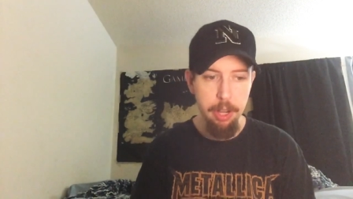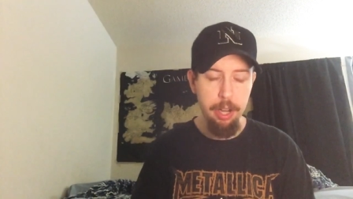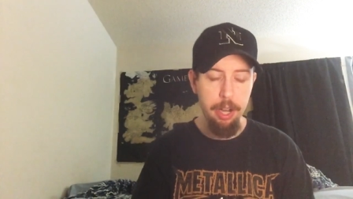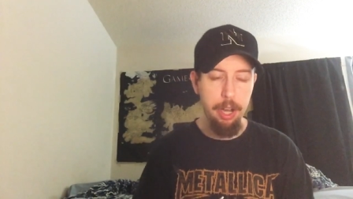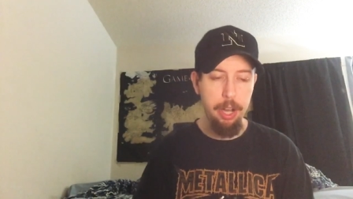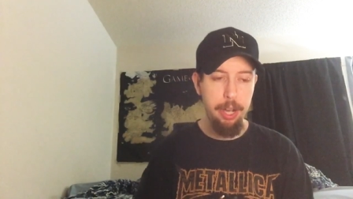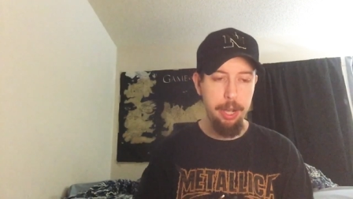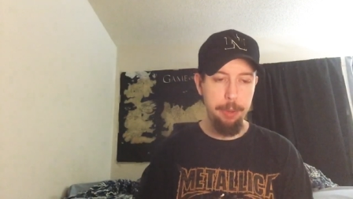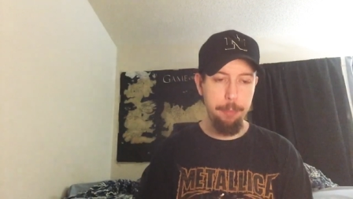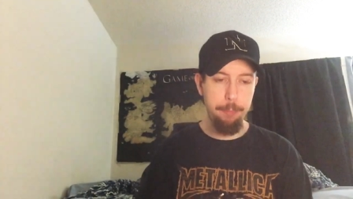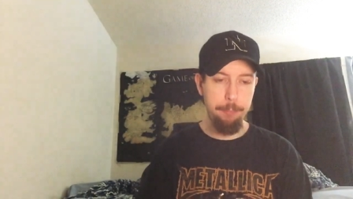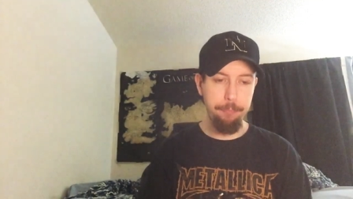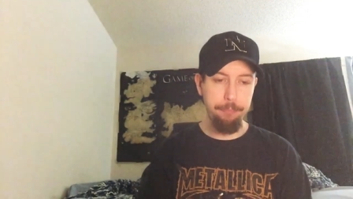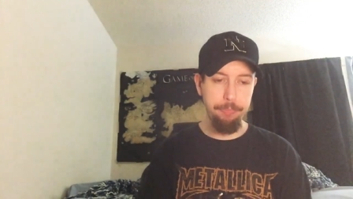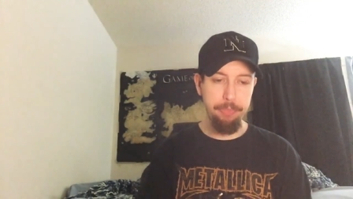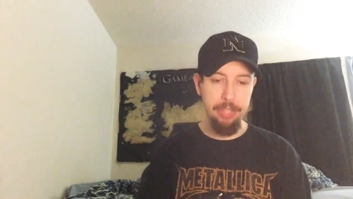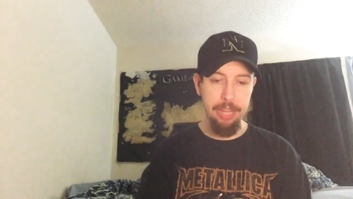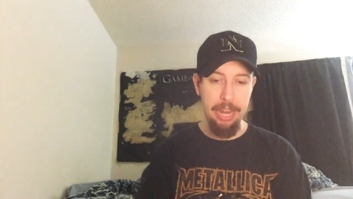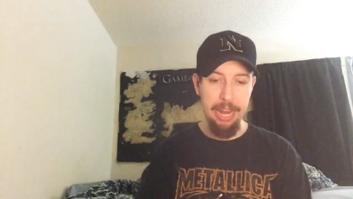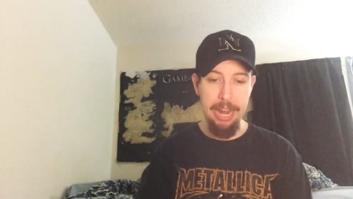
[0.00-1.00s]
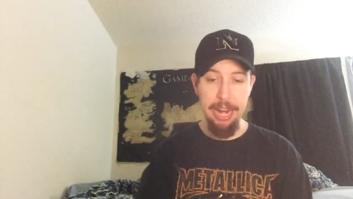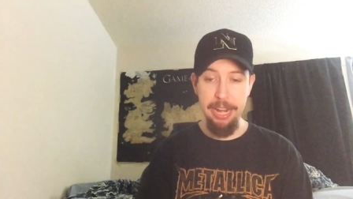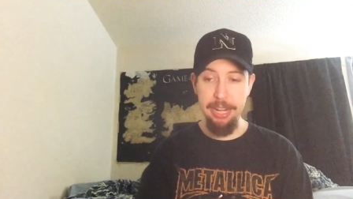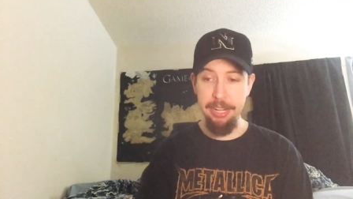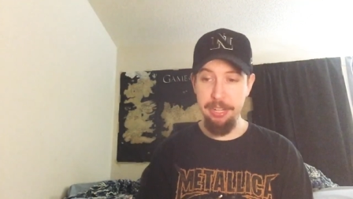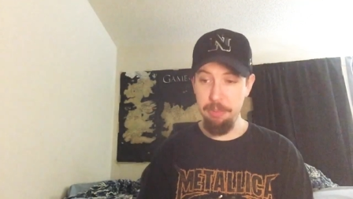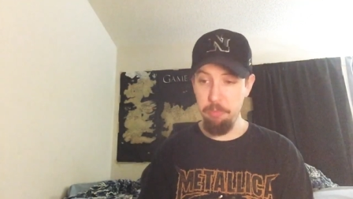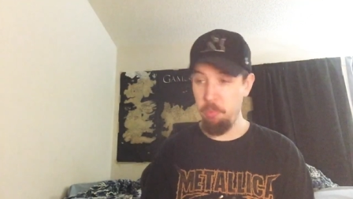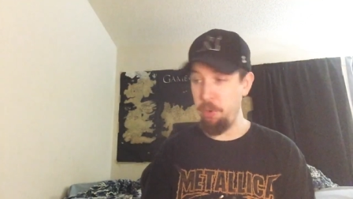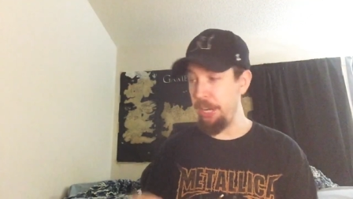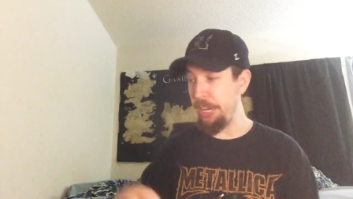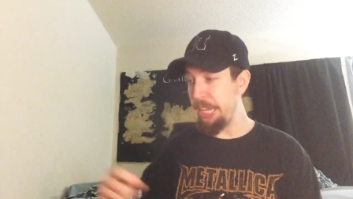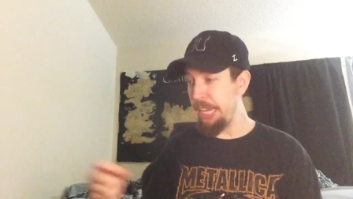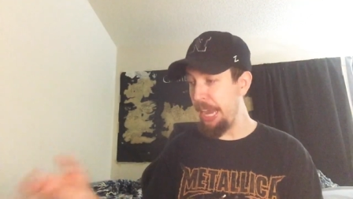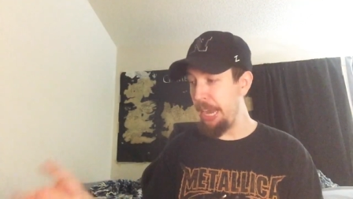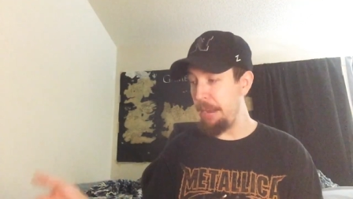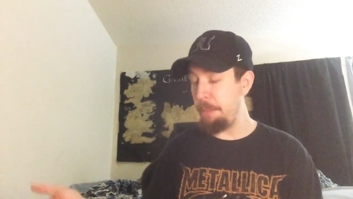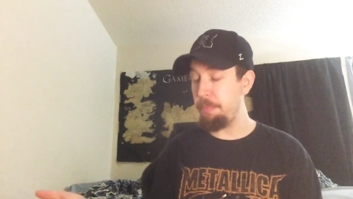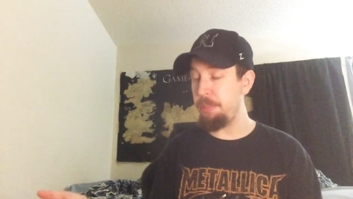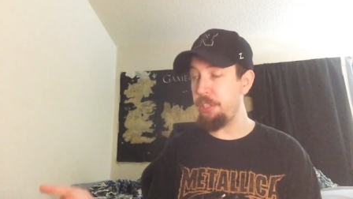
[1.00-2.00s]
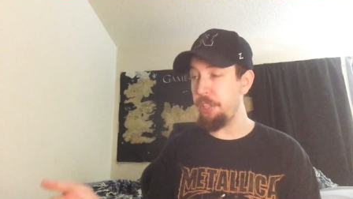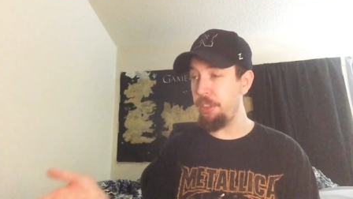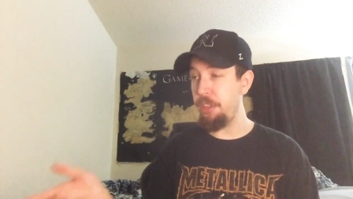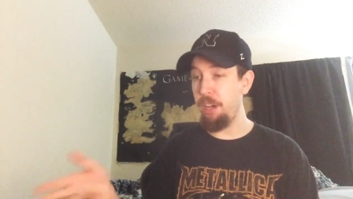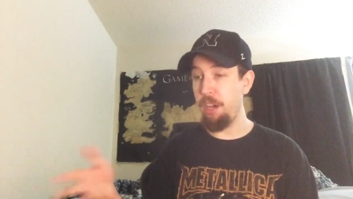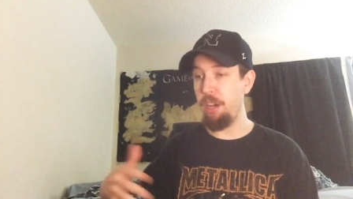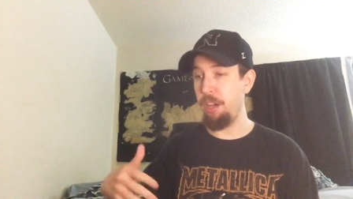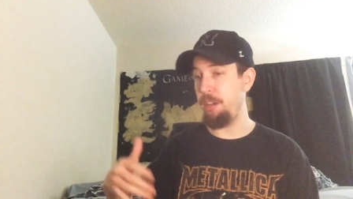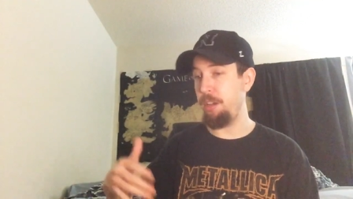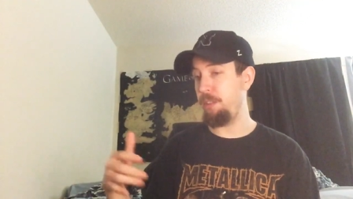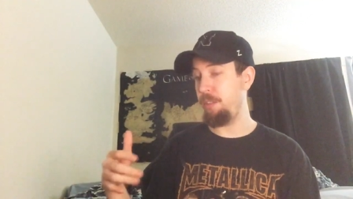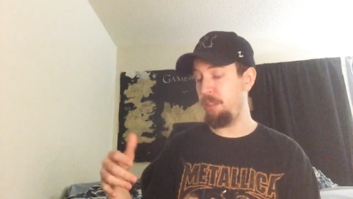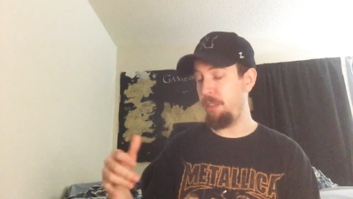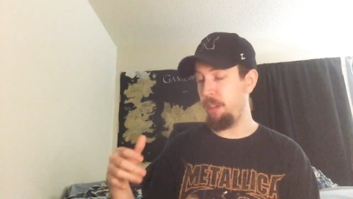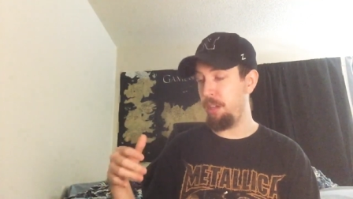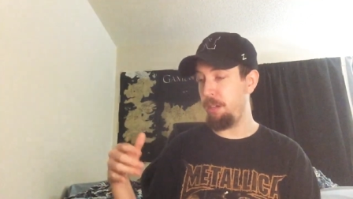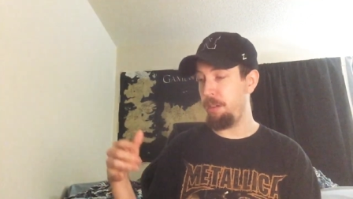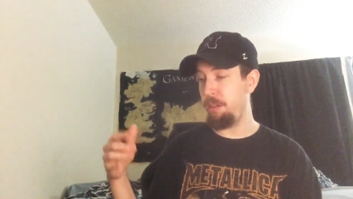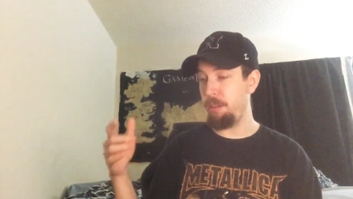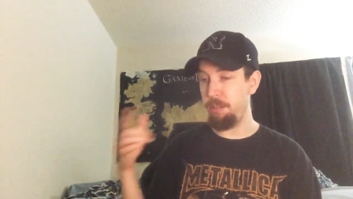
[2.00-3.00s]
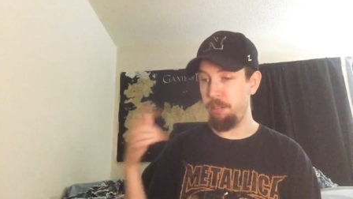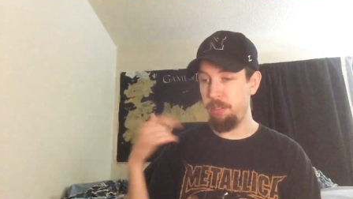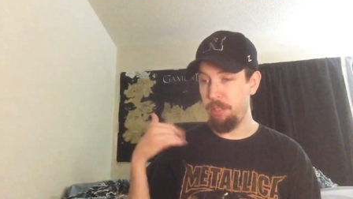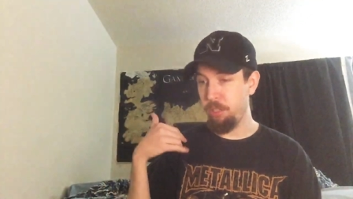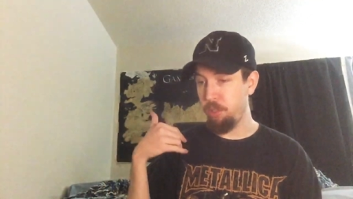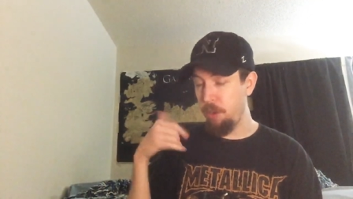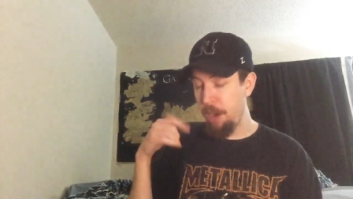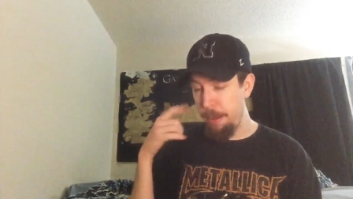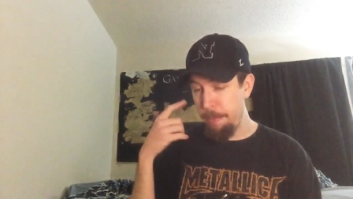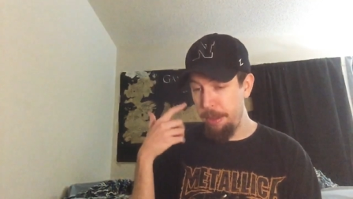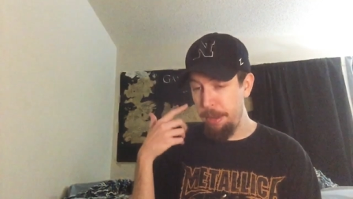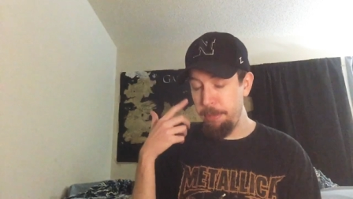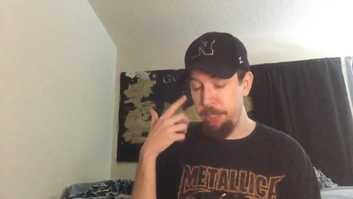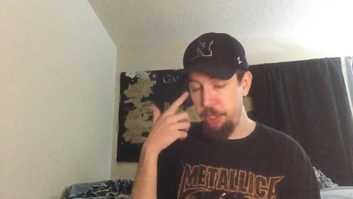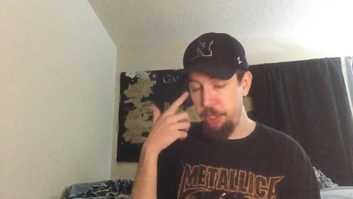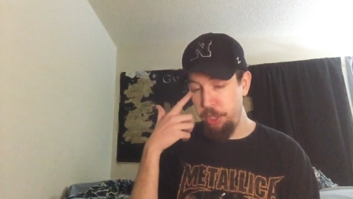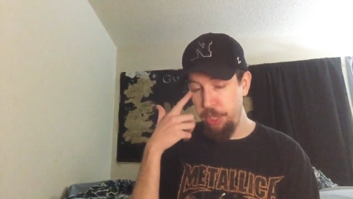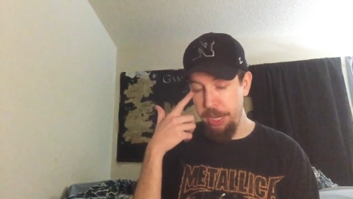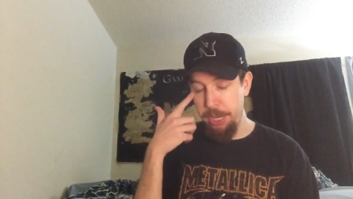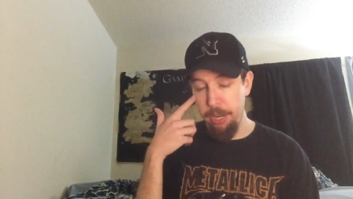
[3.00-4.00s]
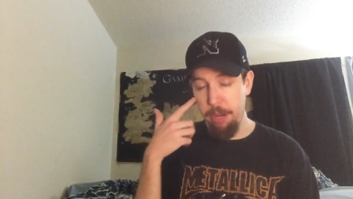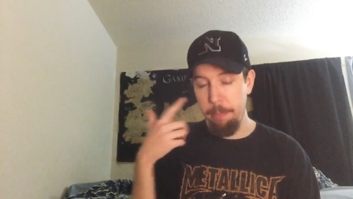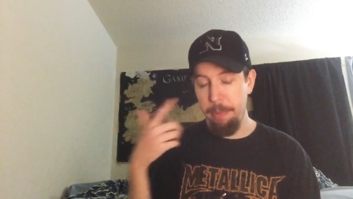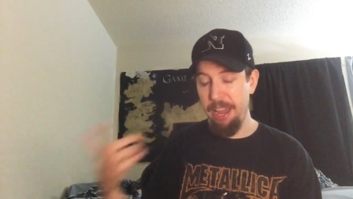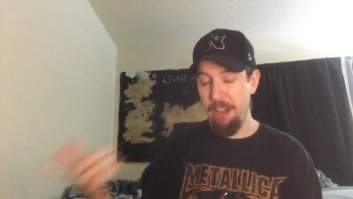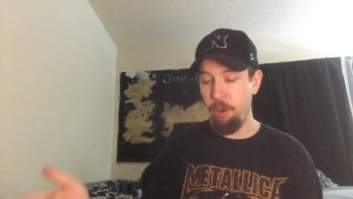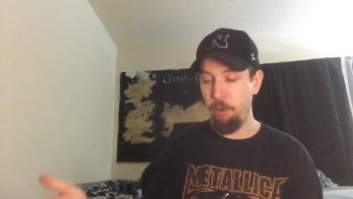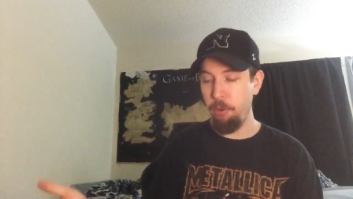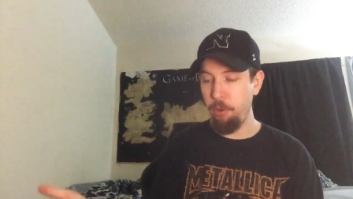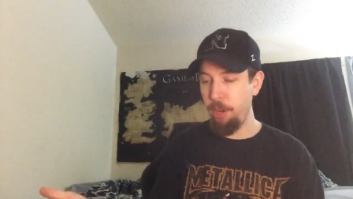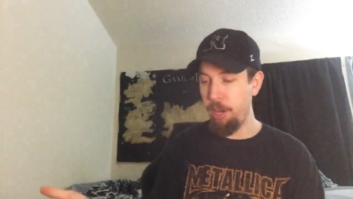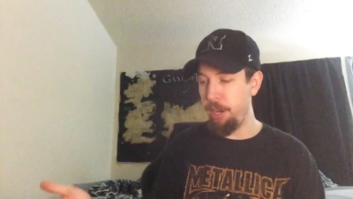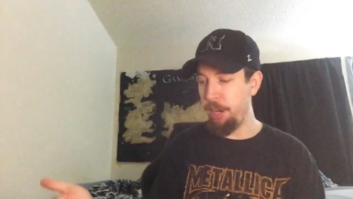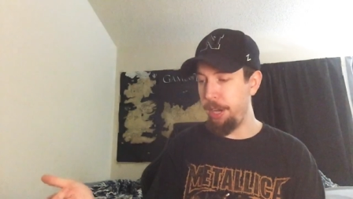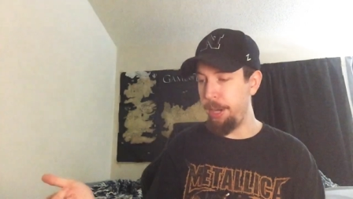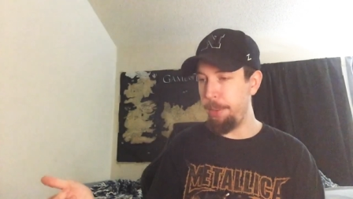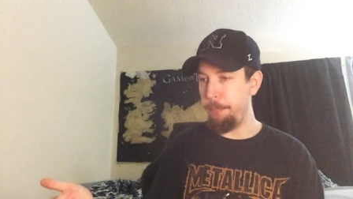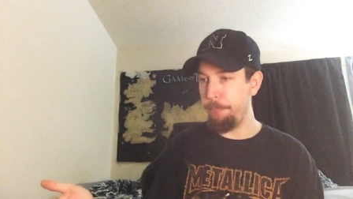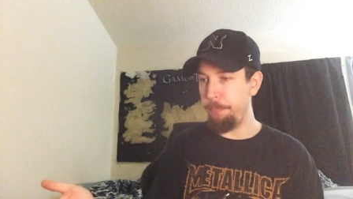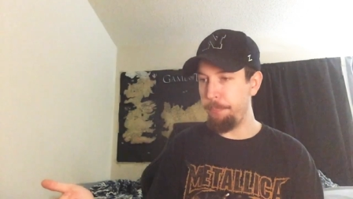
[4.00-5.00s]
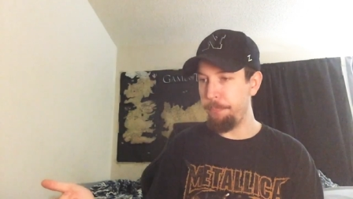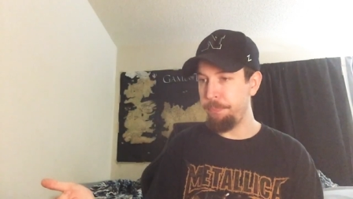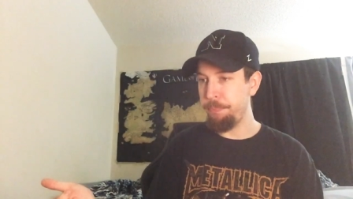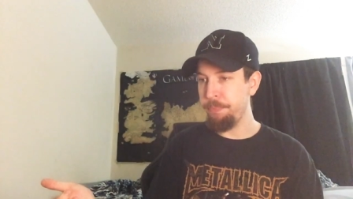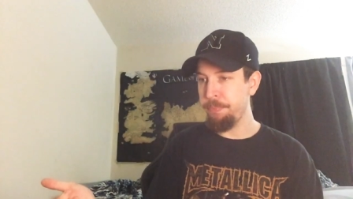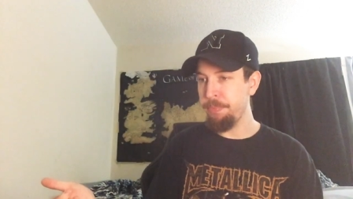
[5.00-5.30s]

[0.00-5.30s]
Um, and when it came to the the the crybaby shit about um,